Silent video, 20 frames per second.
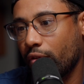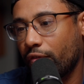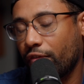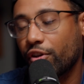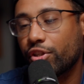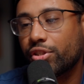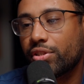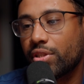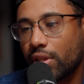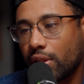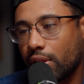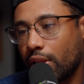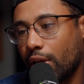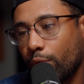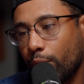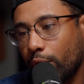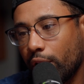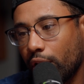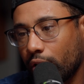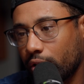the first thing that
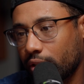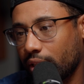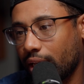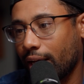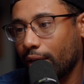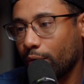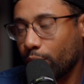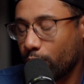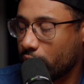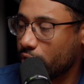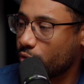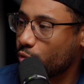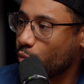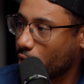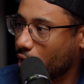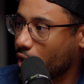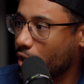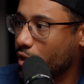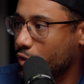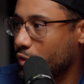we looked at was
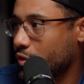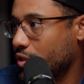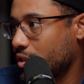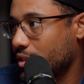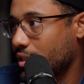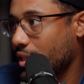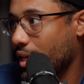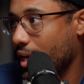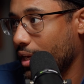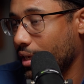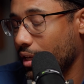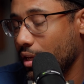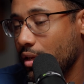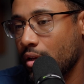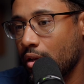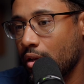we're going to use a C80.